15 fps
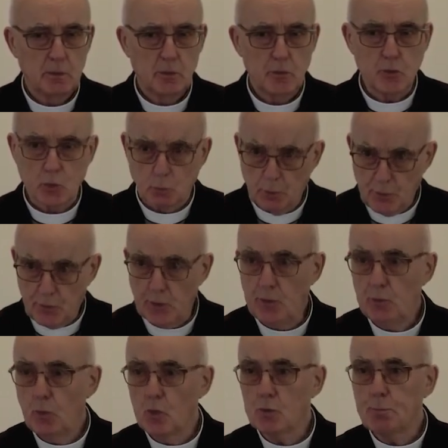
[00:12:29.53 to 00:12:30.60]
So,
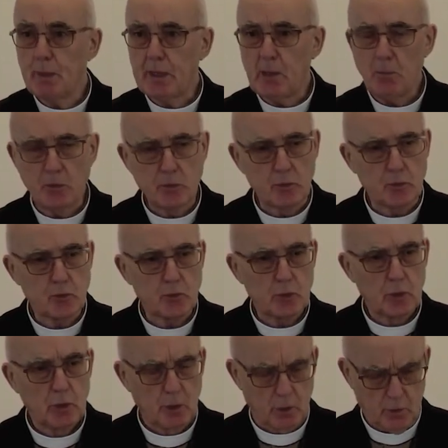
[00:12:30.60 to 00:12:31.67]
within those parameters,
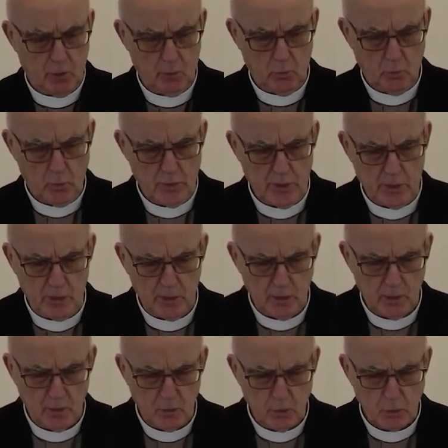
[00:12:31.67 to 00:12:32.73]
we
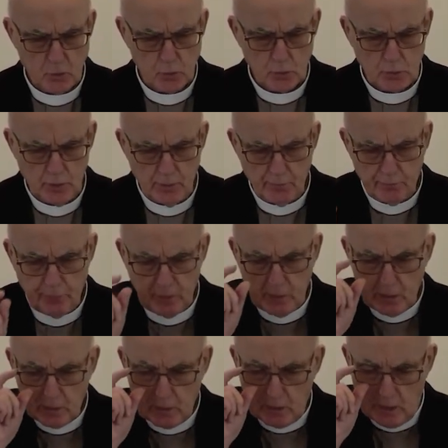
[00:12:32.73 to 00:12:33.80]
should live
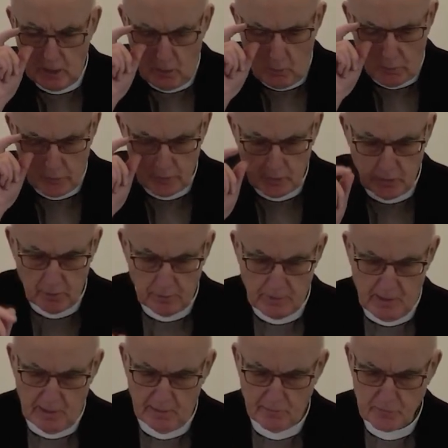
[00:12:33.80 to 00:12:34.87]
our
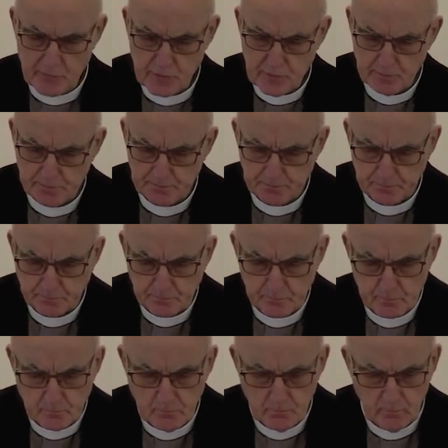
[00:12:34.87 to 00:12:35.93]
lives.
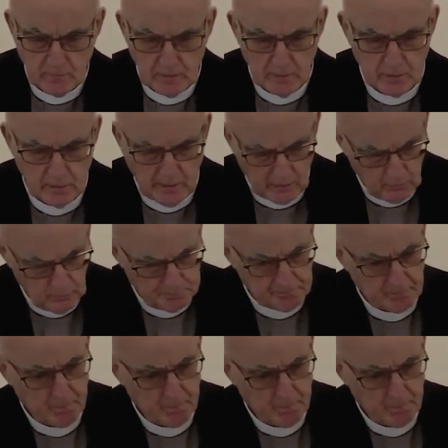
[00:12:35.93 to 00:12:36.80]
Now,